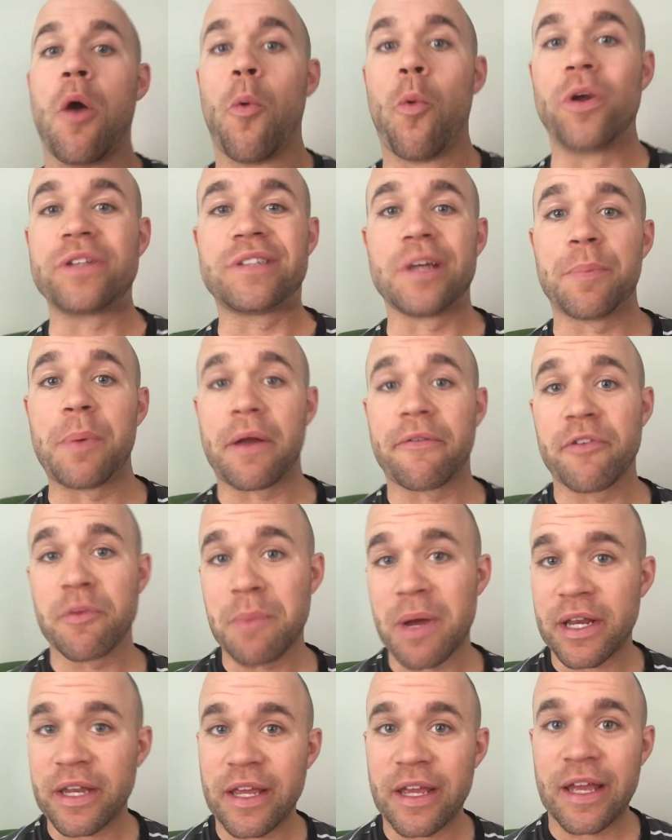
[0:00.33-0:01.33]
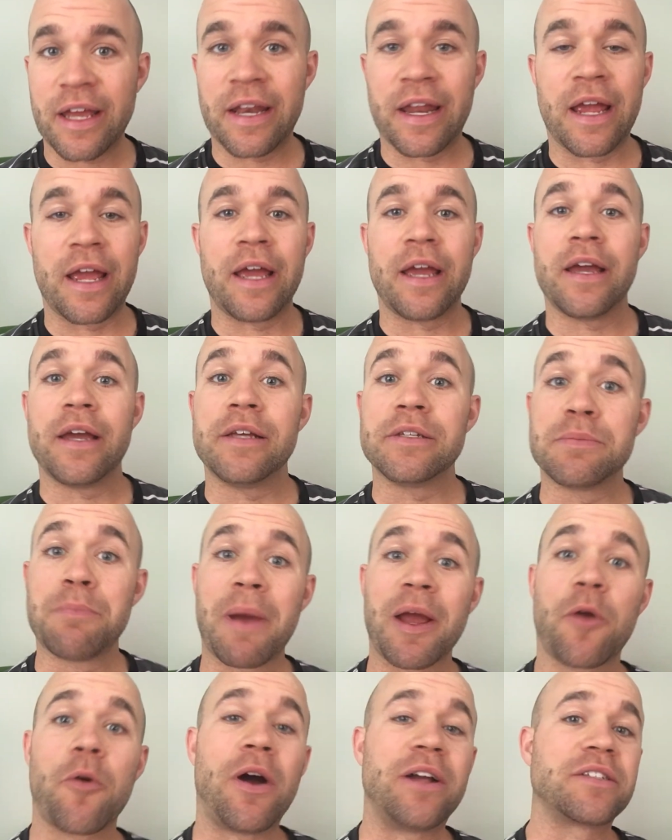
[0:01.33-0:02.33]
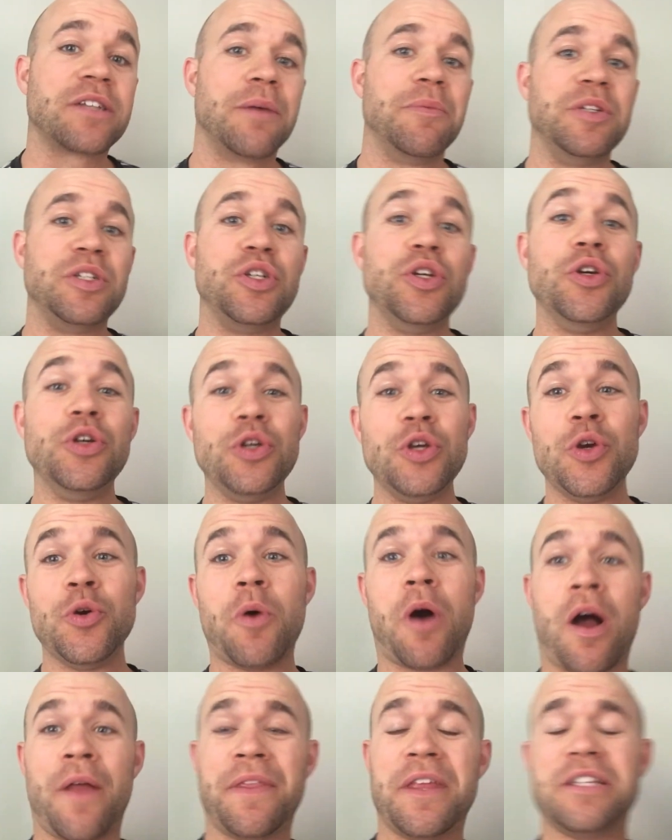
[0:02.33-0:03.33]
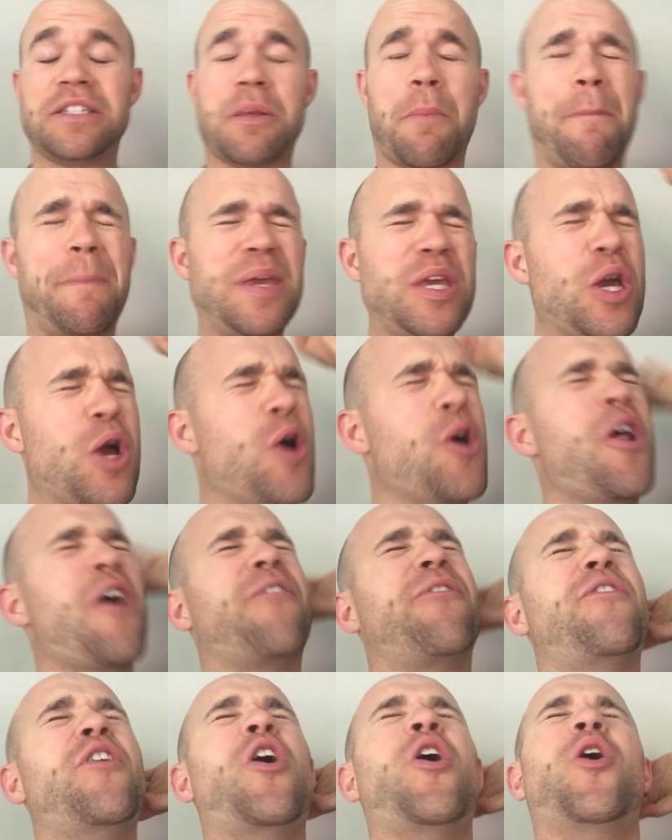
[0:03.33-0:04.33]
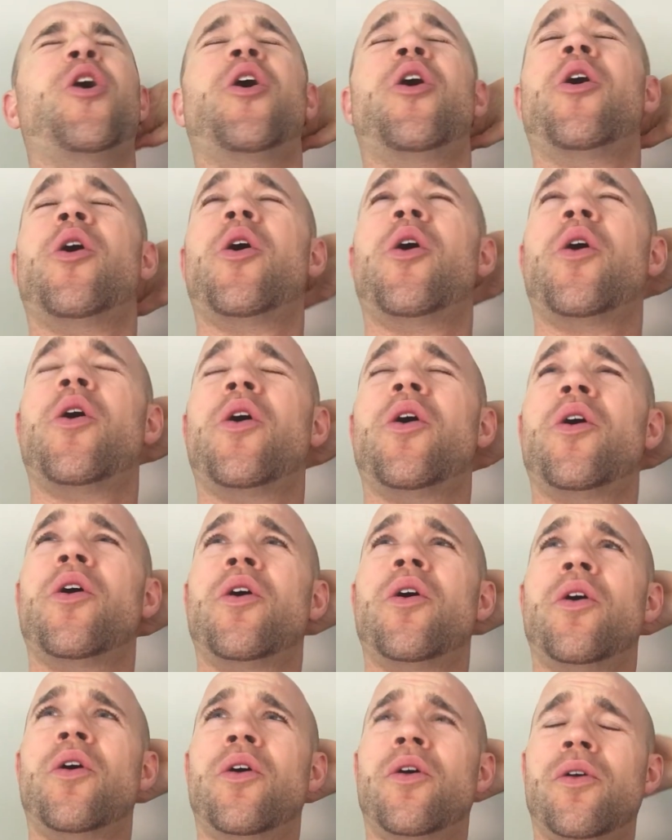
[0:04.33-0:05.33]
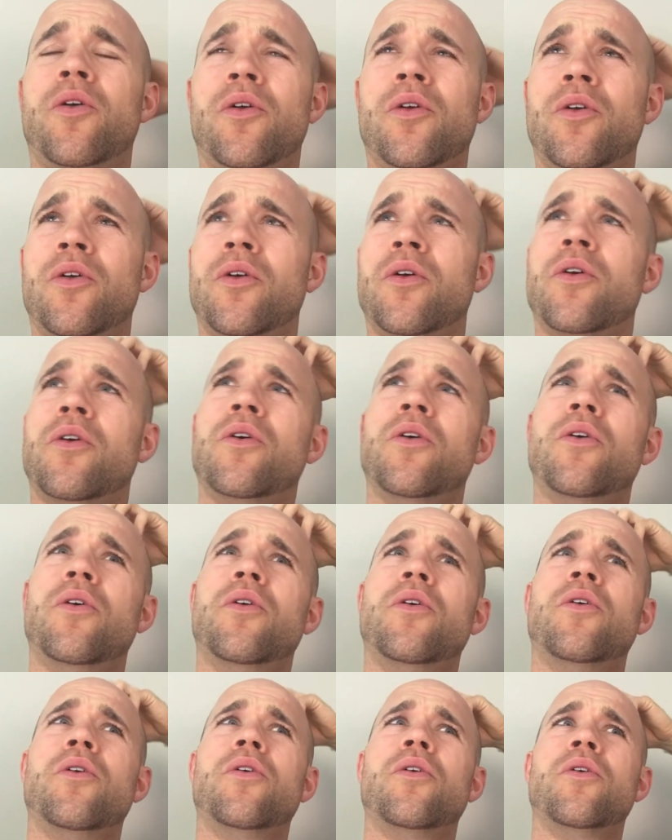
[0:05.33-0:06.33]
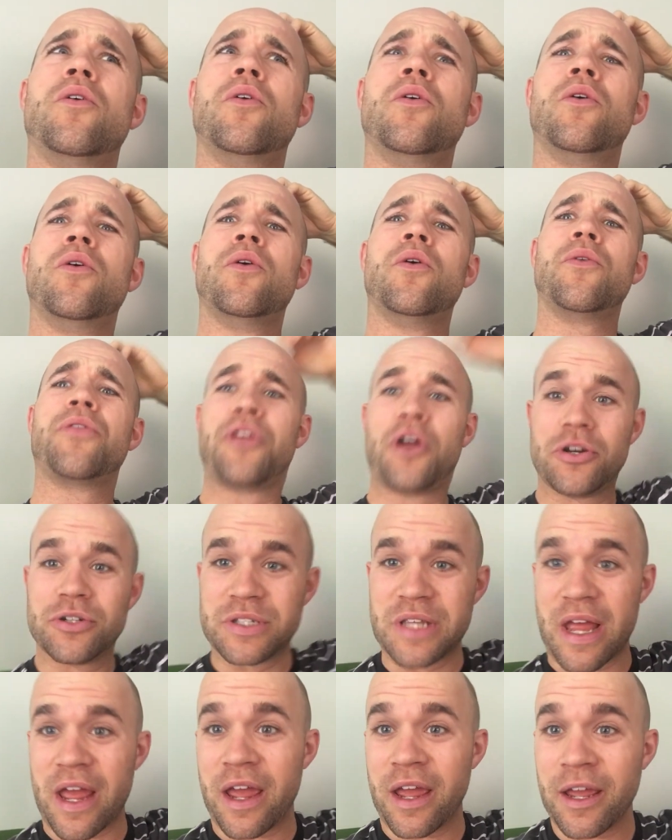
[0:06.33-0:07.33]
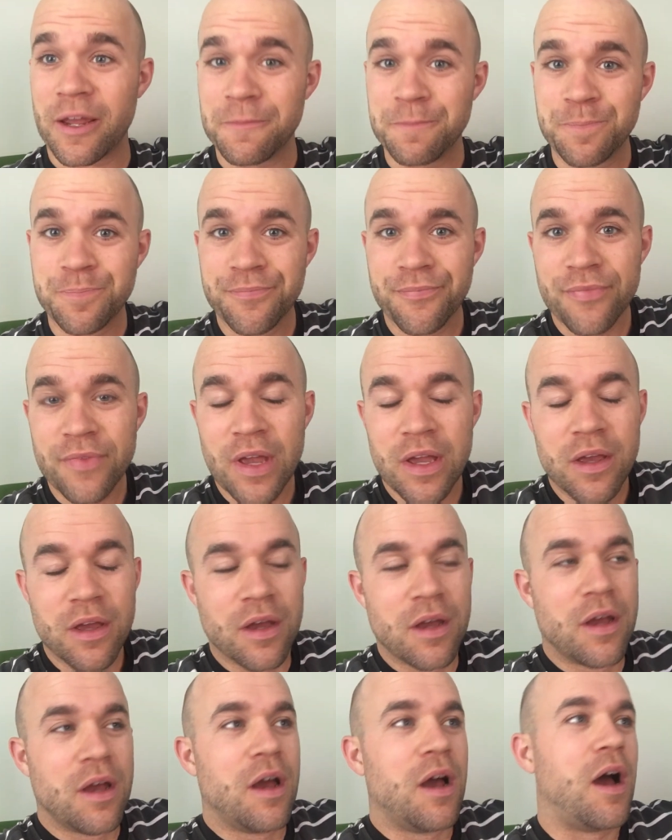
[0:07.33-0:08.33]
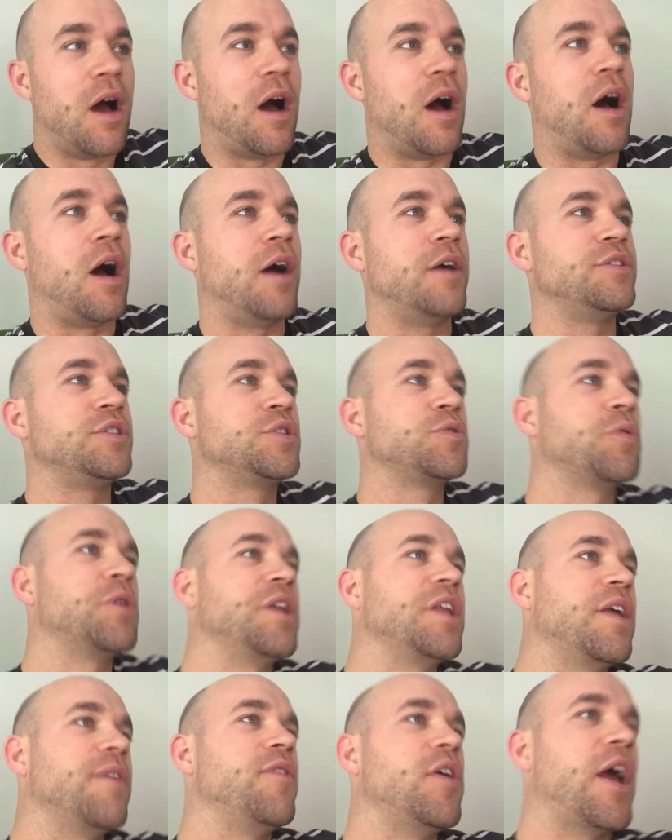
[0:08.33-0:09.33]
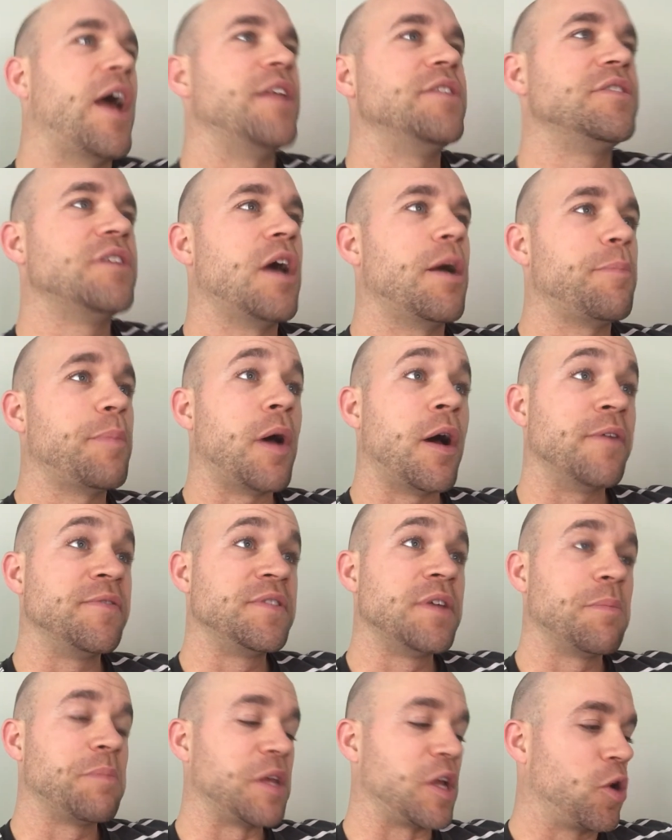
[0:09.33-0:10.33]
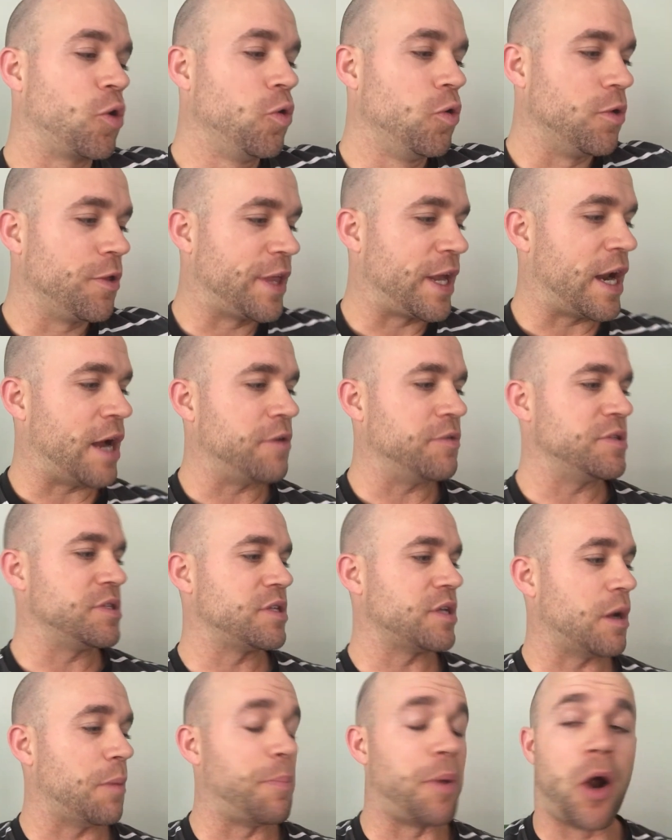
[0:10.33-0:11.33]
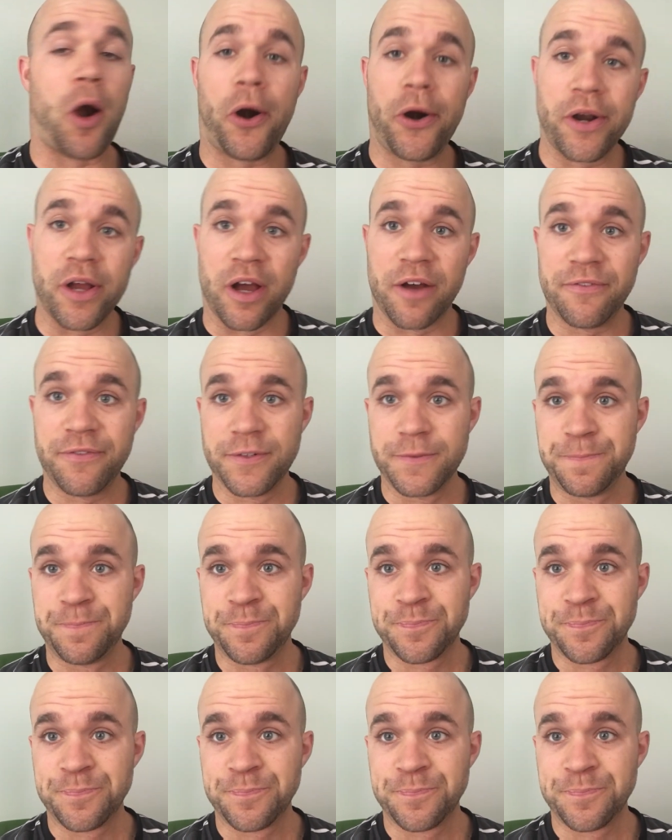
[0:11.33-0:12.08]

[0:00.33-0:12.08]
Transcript: What's up, everybody? It is Mike Watts coming to you on this beautiful Thursday. Just want to give you a heads up of something cool that I was a part of